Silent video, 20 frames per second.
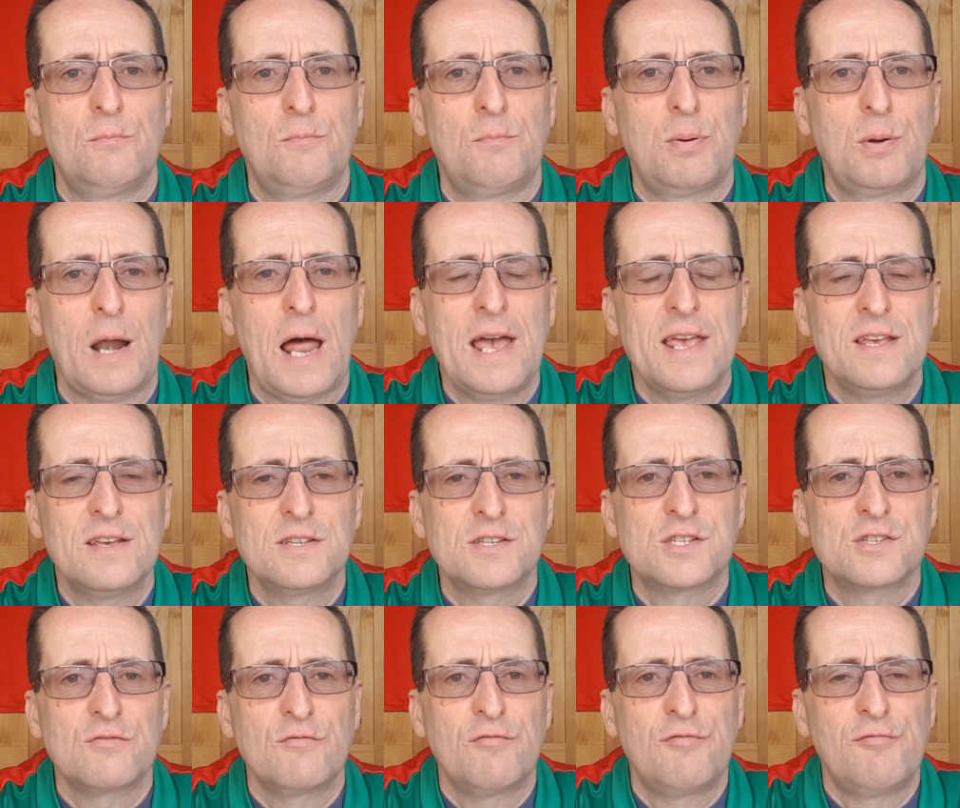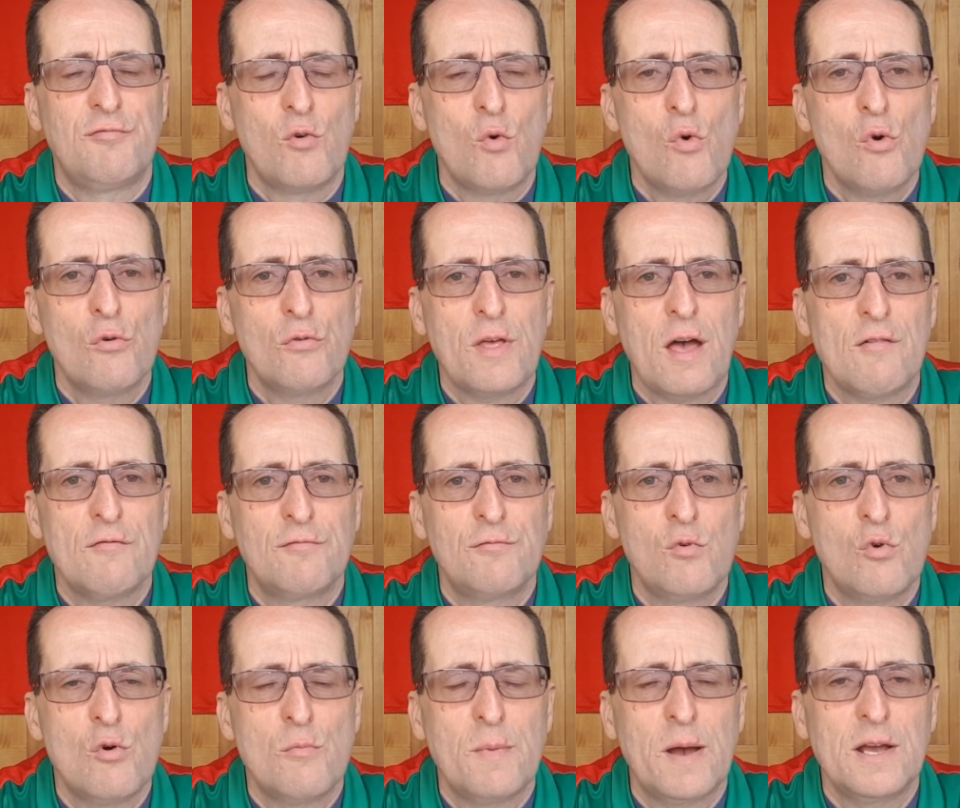players for that
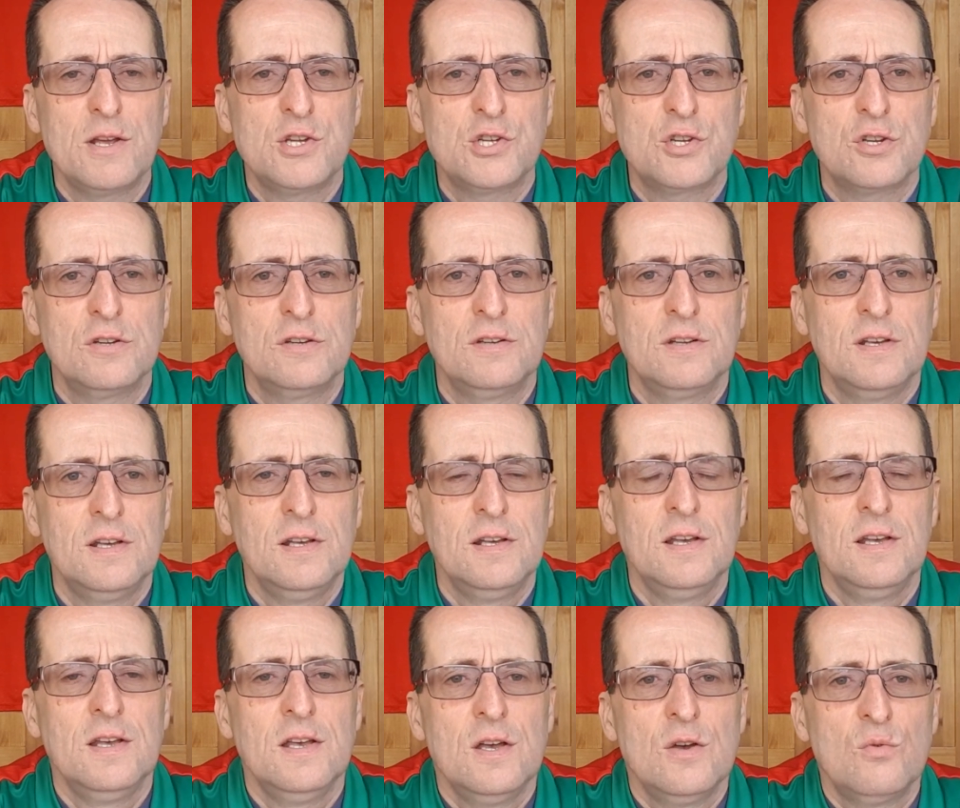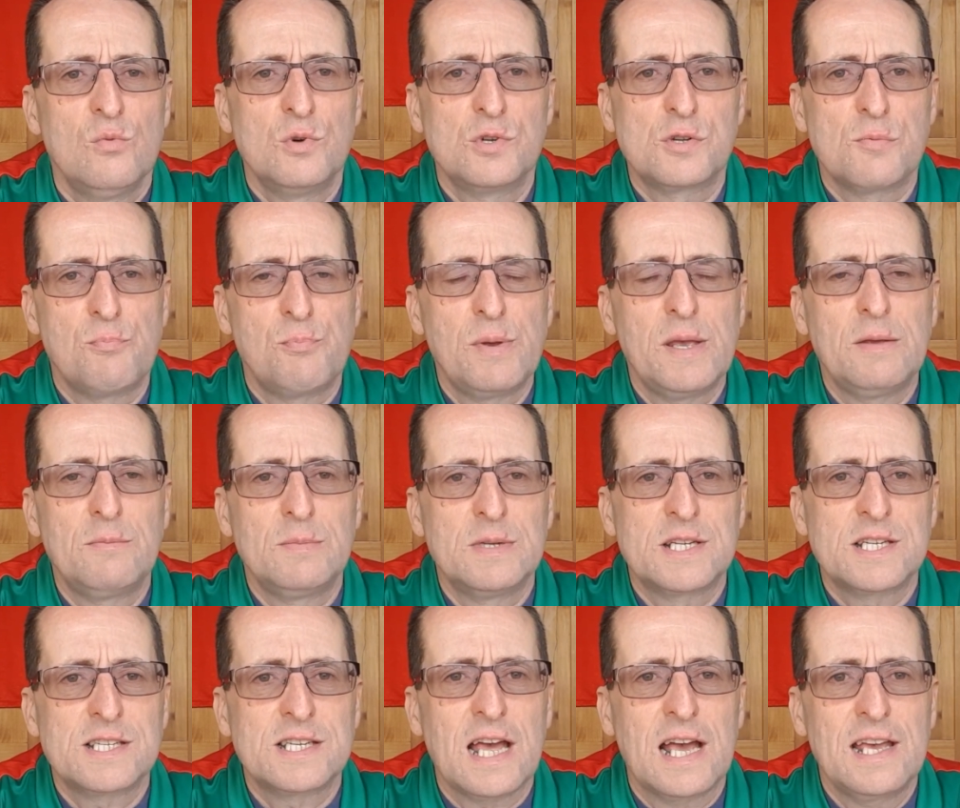formation was a big
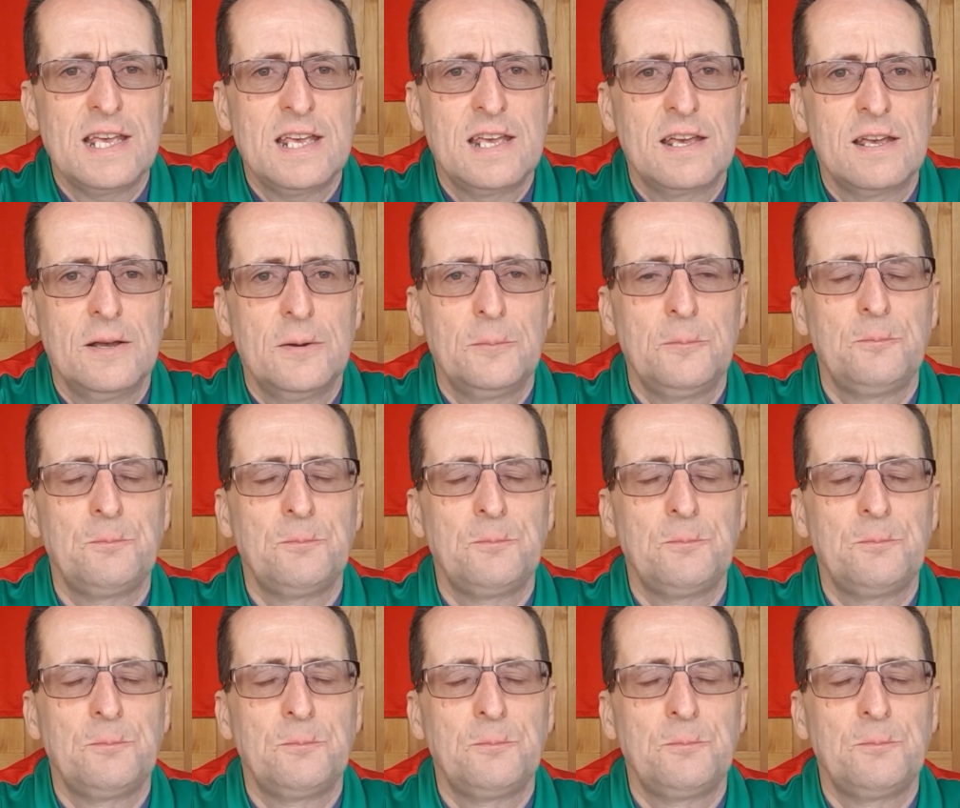mistake.